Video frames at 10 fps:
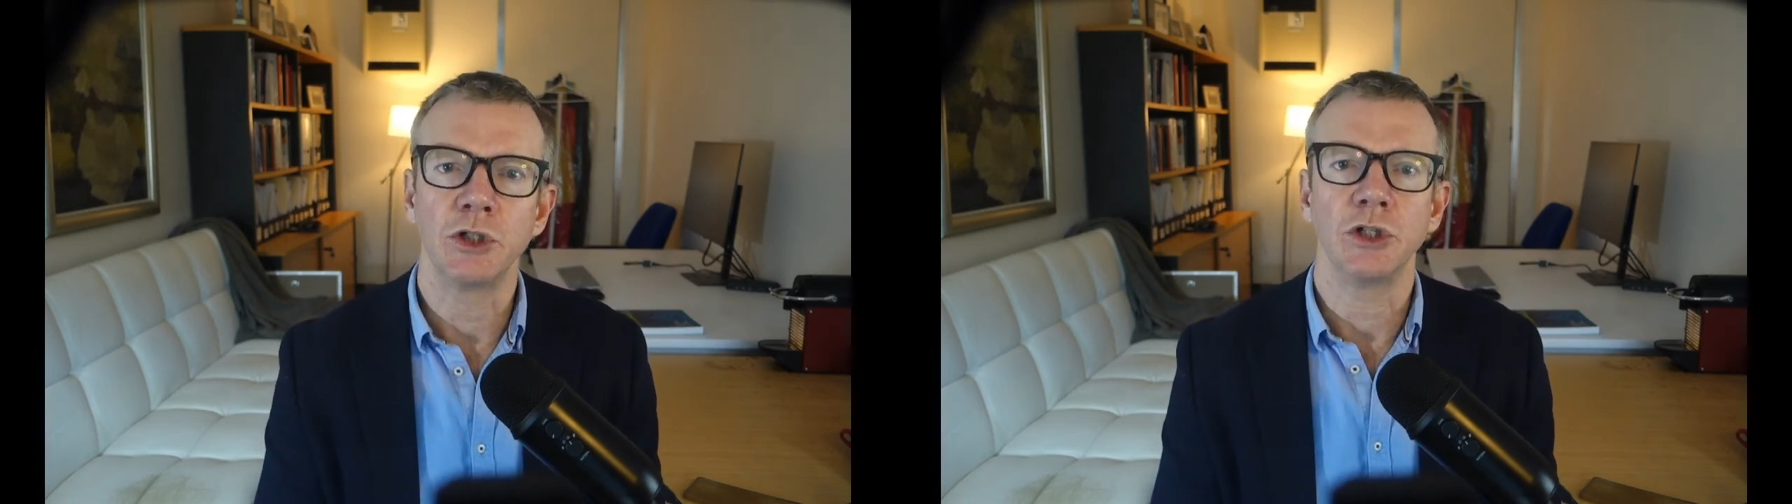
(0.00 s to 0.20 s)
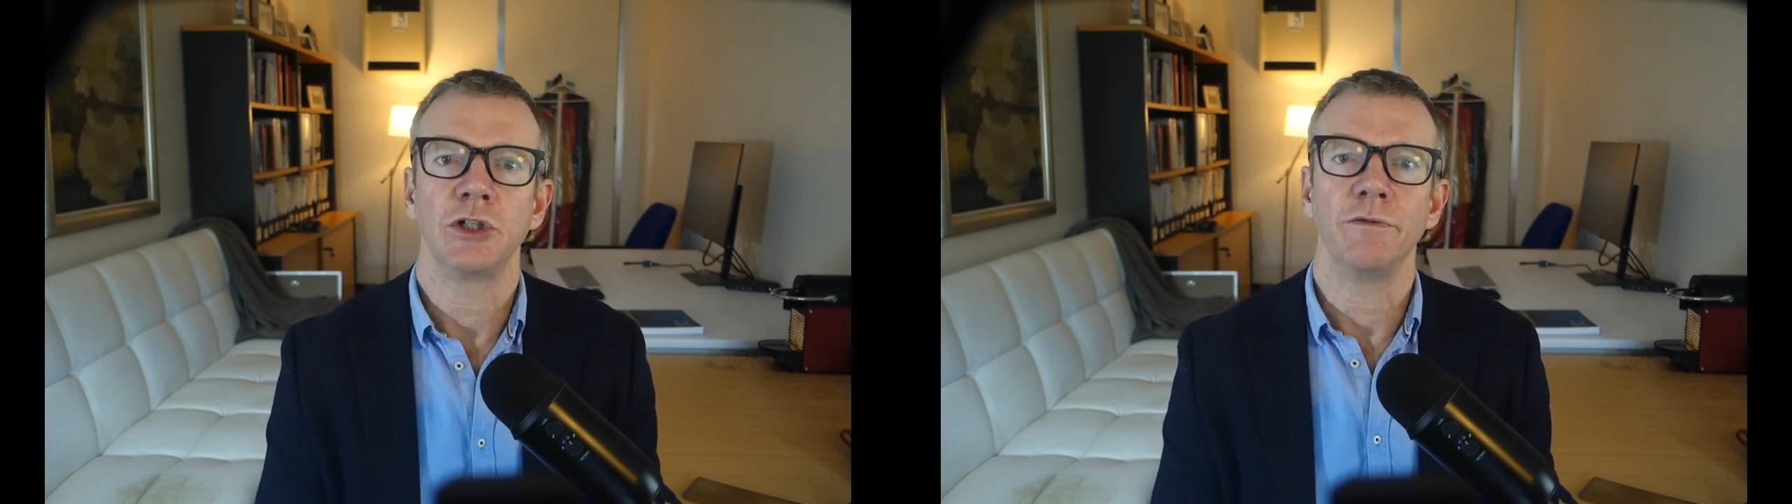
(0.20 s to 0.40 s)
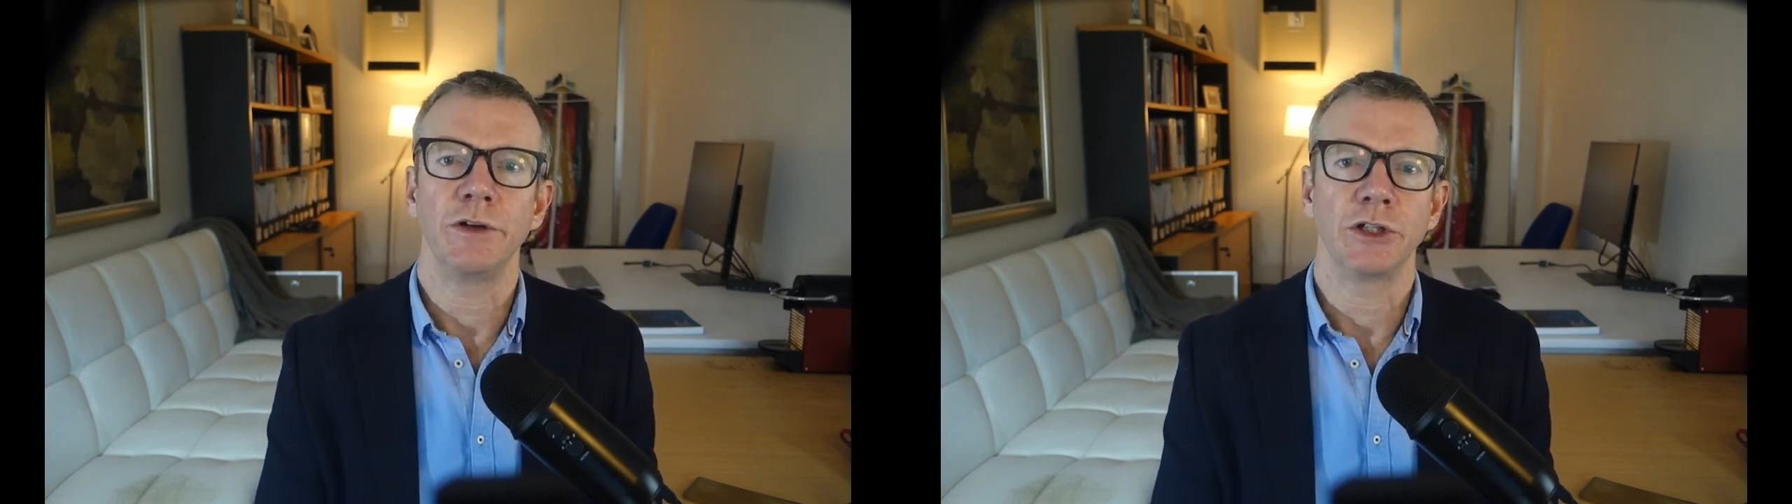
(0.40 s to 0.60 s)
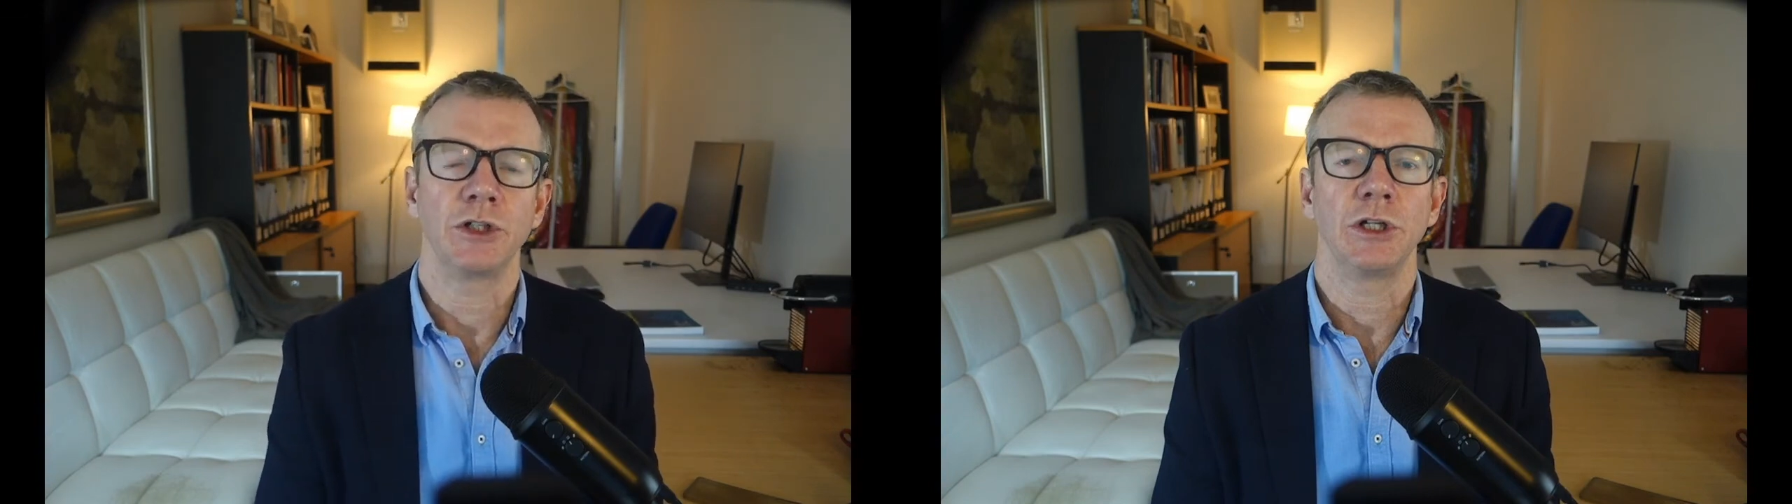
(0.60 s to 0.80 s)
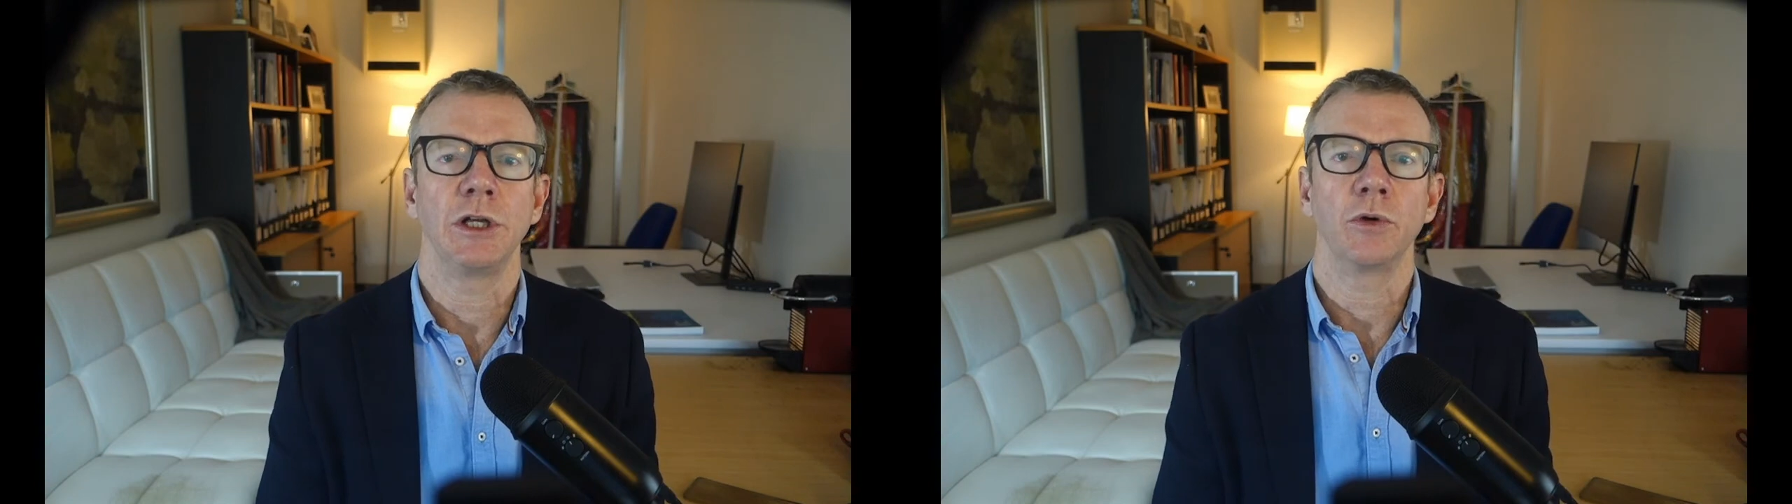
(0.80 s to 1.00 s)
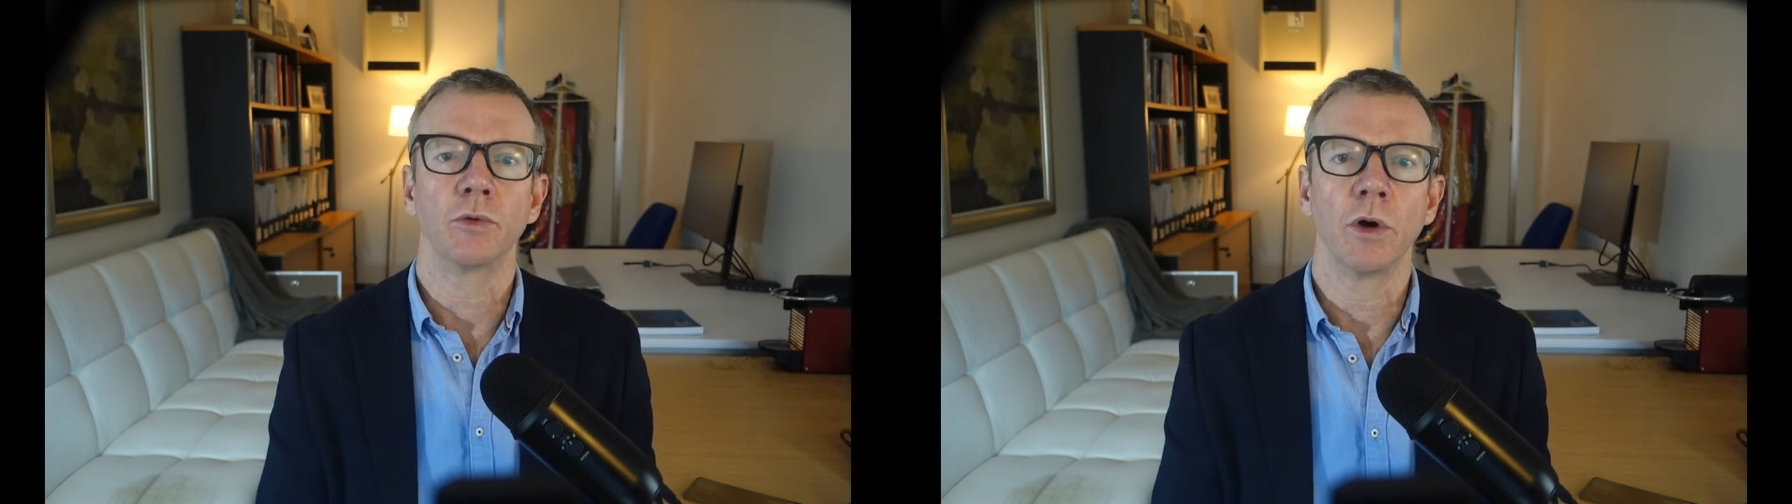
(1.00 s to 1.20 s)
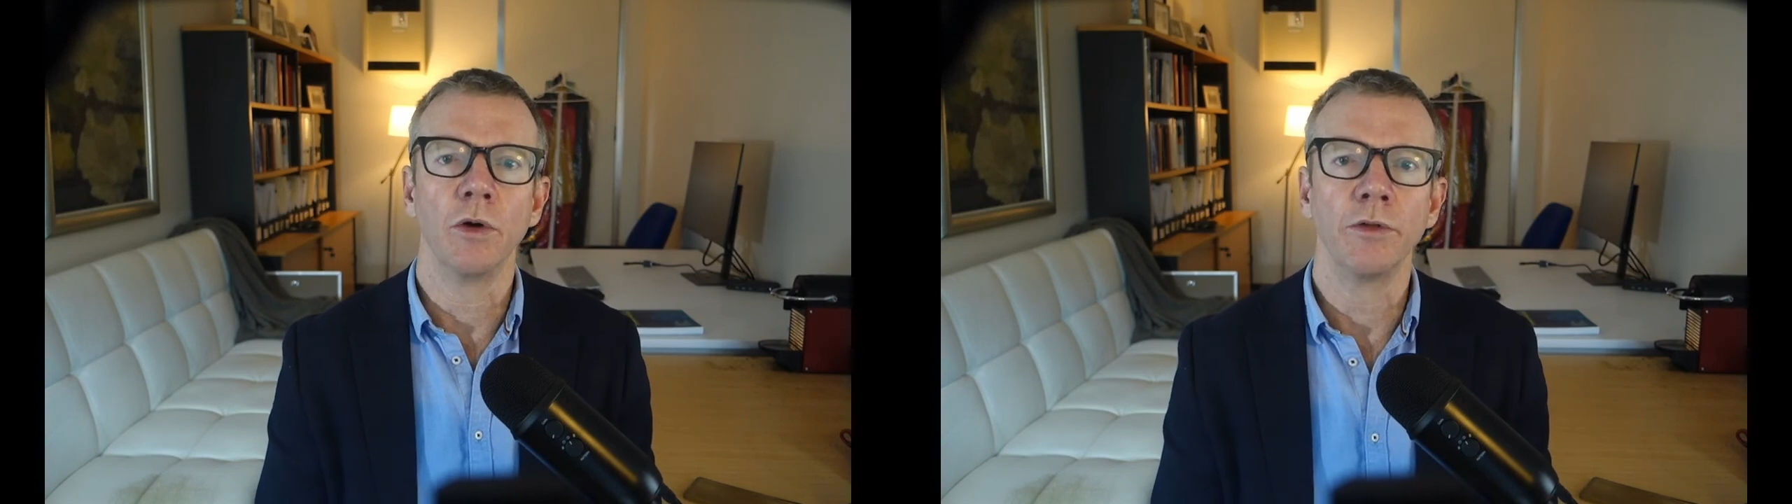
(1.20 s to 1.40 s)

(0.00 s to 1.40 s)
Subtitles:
investing in growth,